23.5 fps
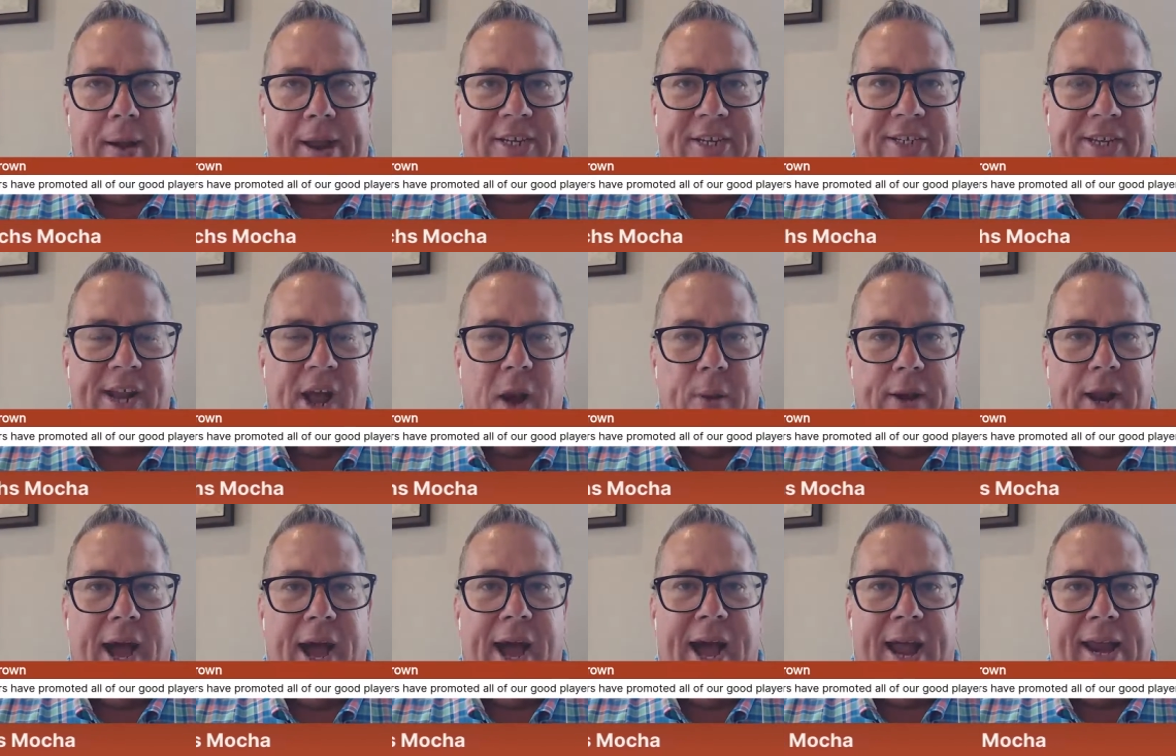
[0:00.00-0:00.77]
He's in
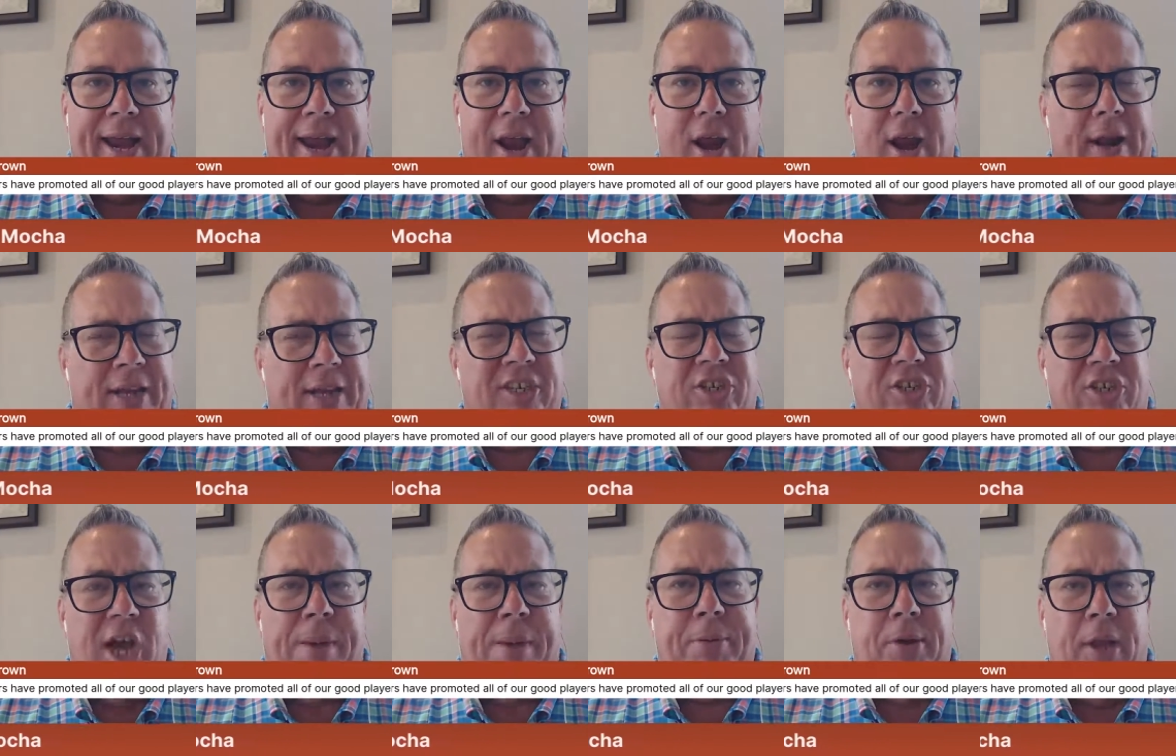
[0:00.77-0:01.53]
high A. He's
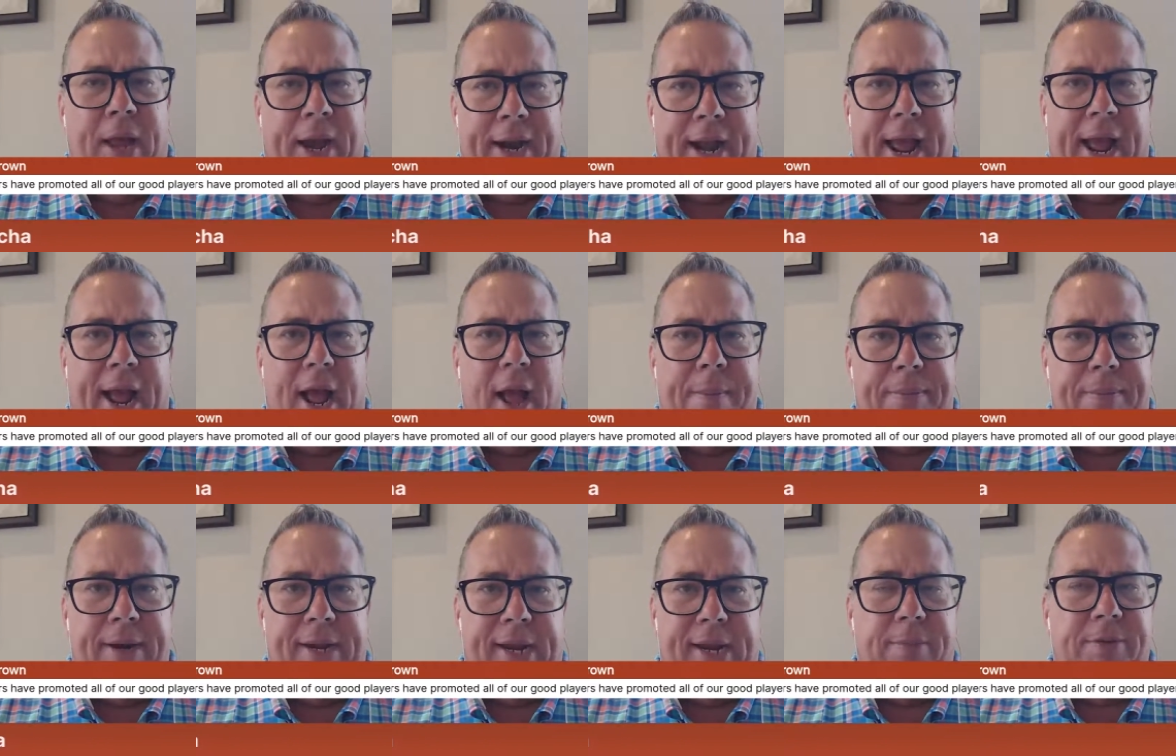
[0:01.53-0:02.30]
double A now,
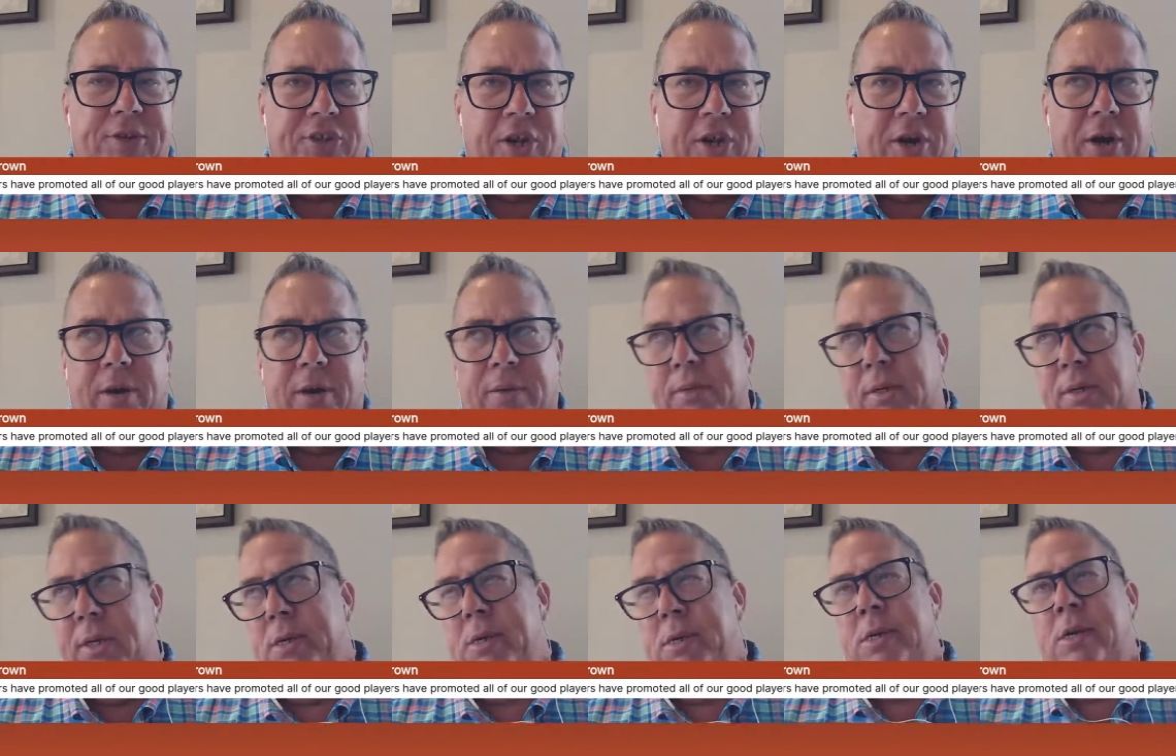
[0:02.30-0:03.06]
but he was there
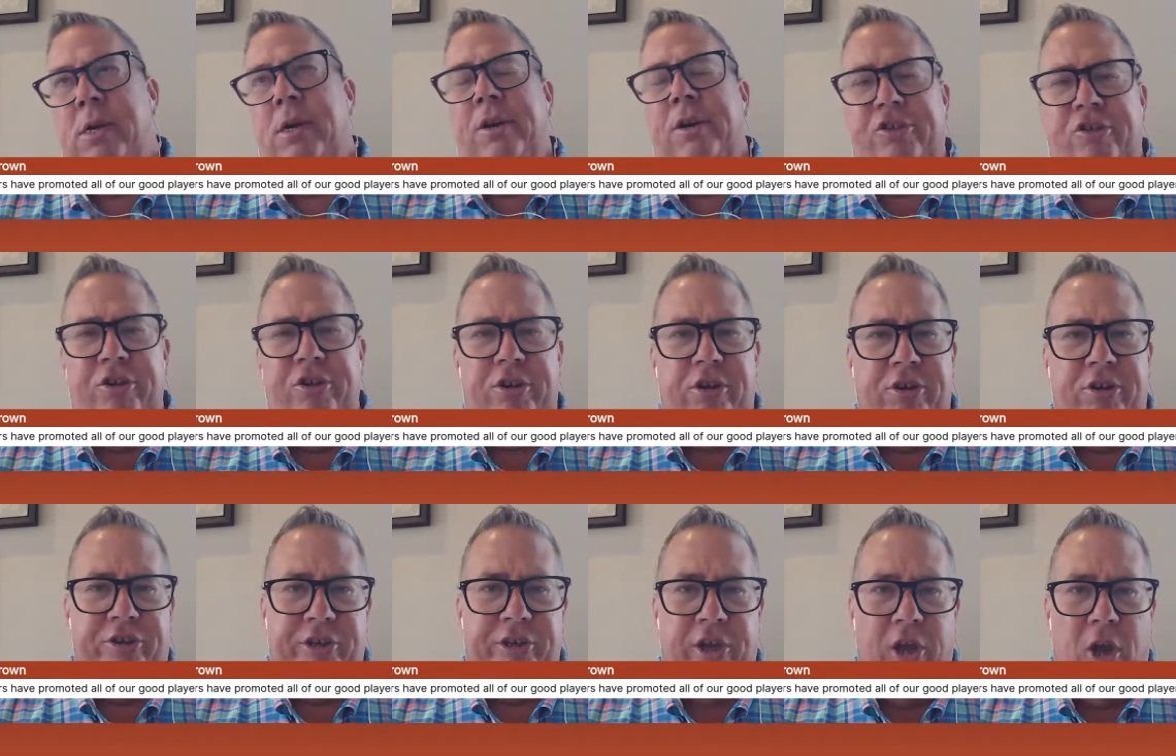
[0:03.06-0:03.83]
2
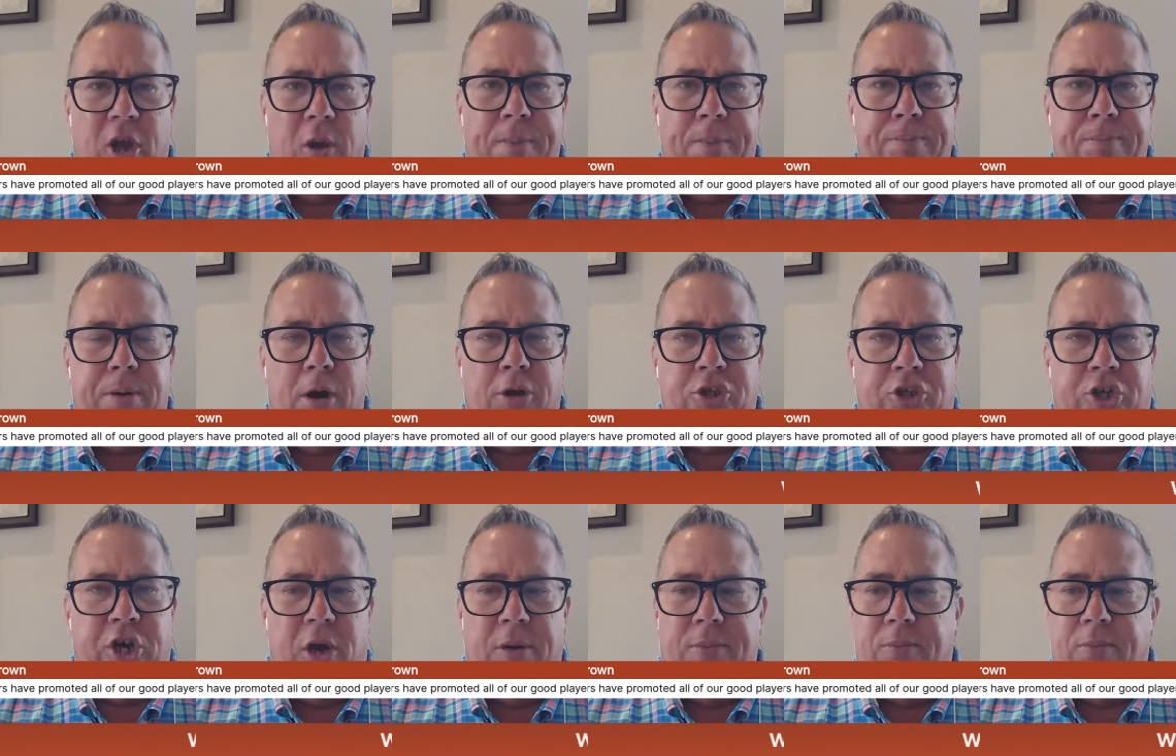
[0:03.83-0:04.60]
years ago.
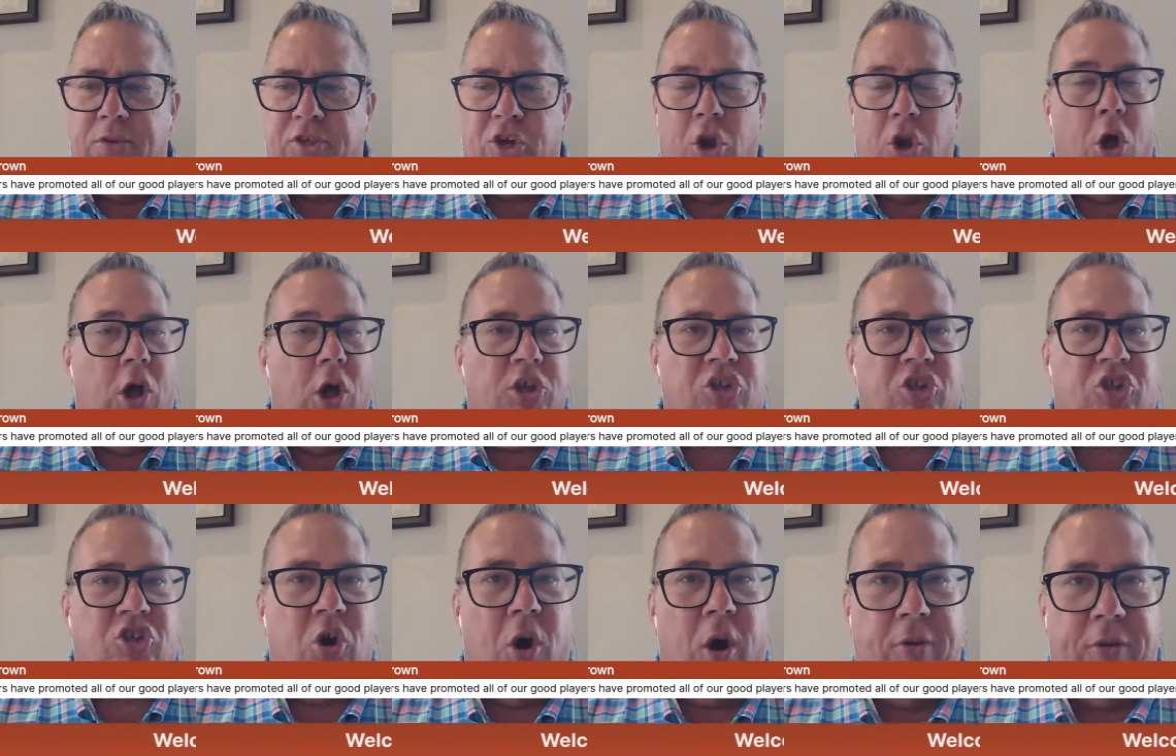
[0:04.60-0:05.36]
Bojo was an
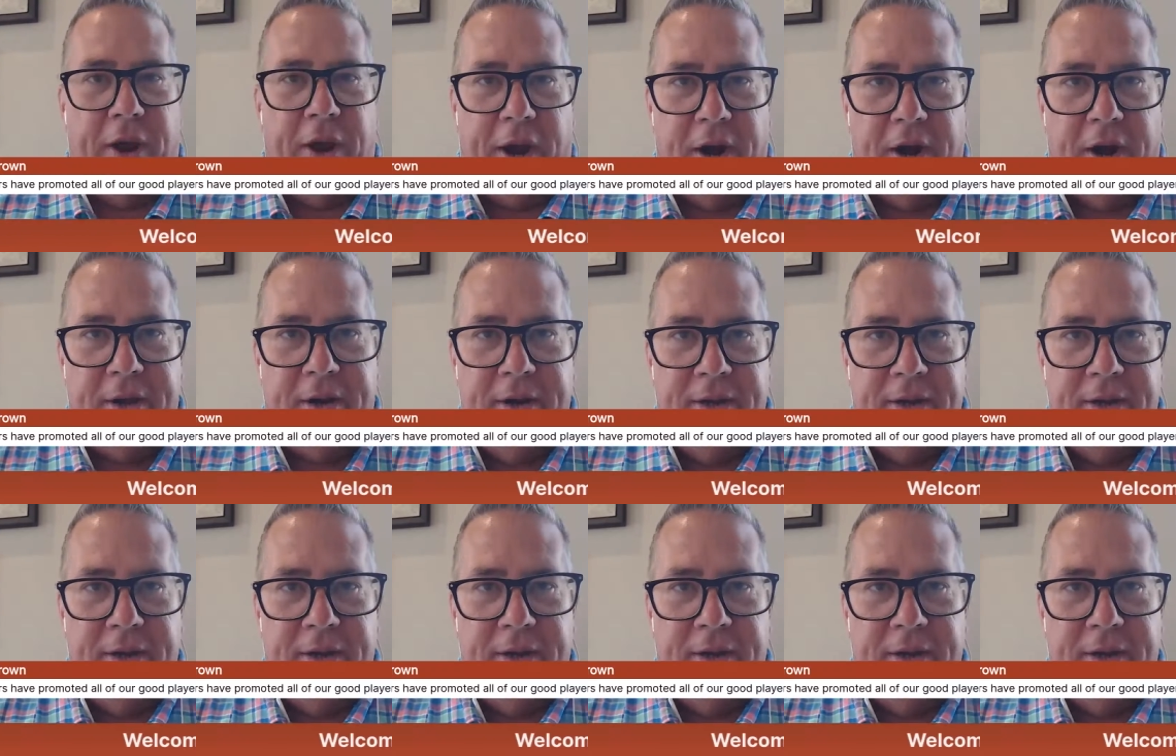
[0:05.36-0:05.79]
all-star there.